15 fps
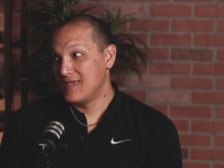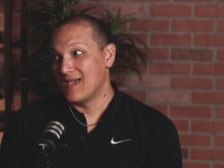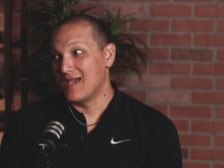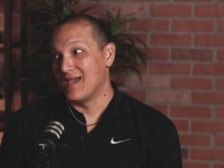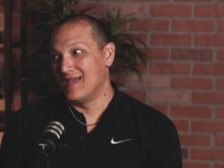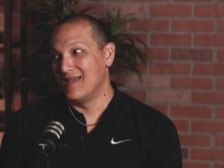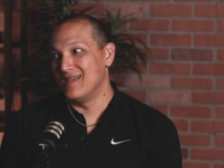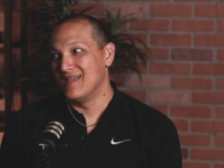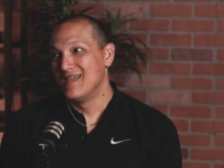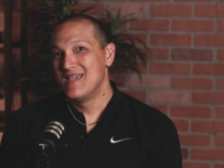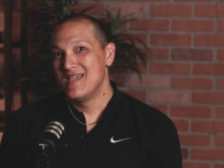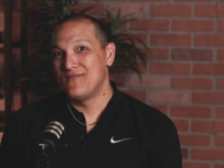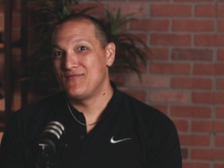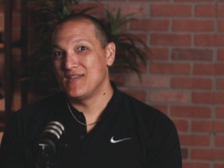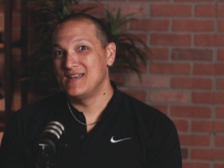Yeah.
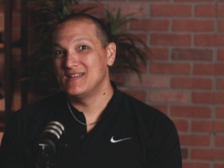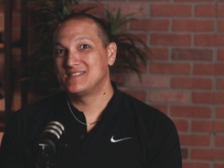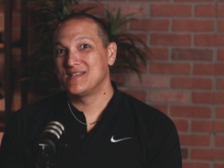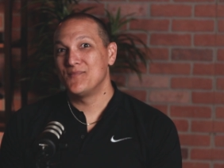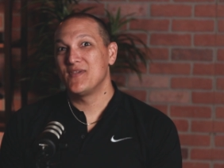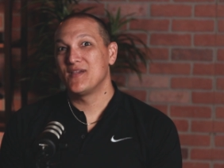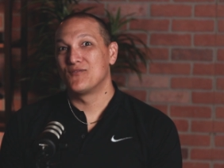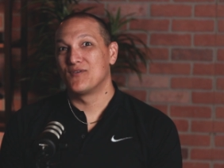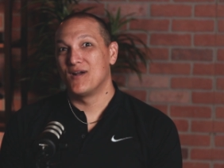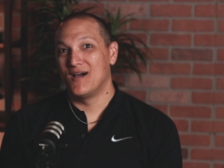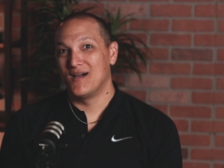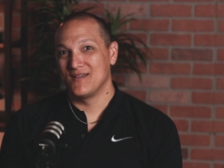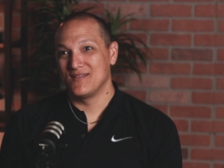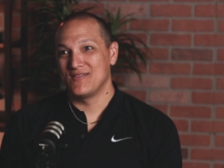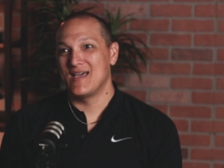If they did something
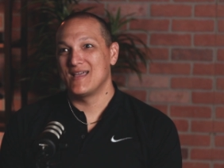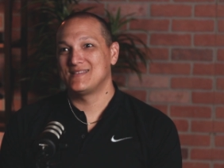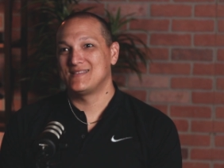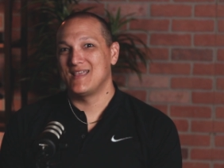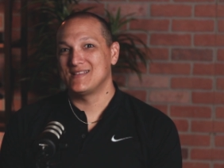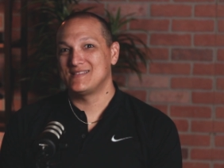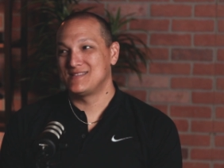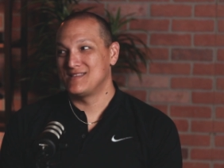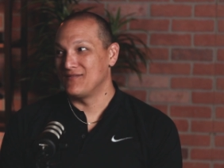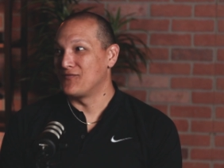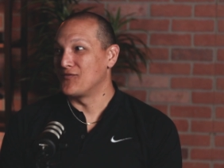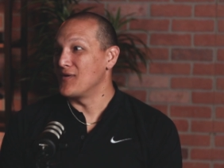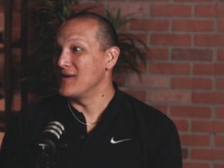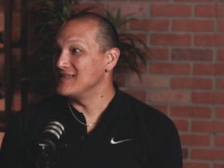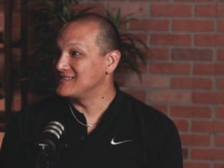wrong, that's the
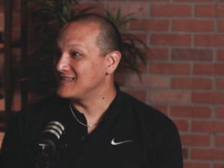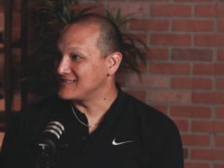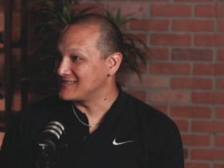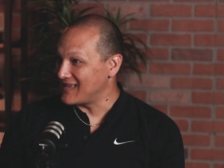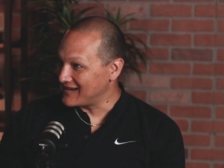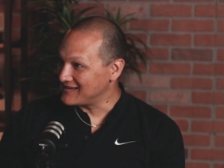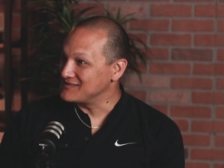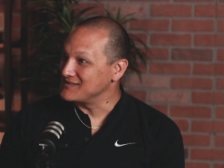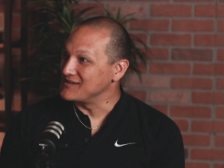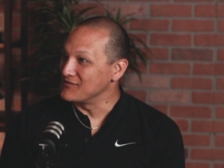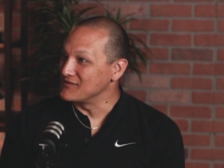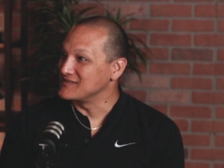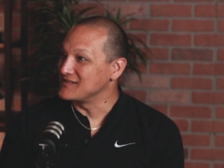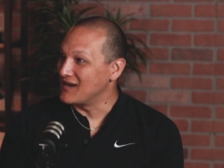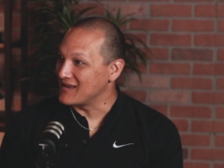forensics action
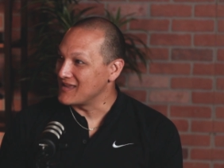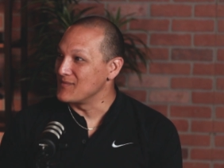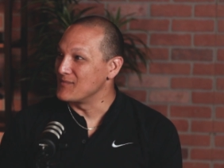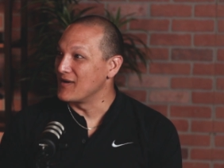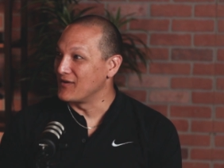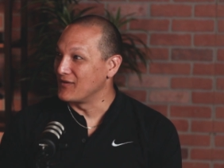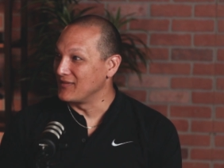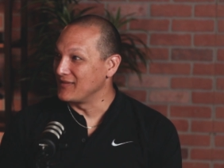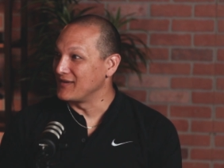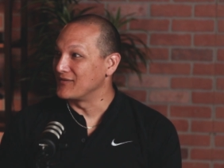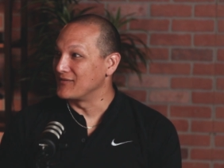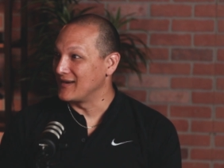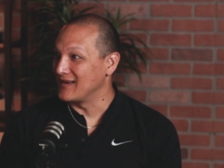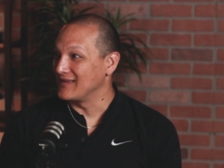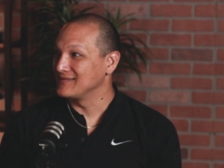you were talking about
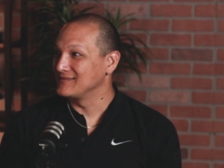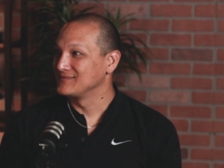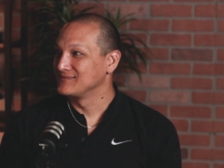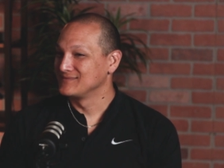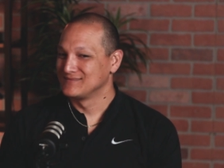earlier, right?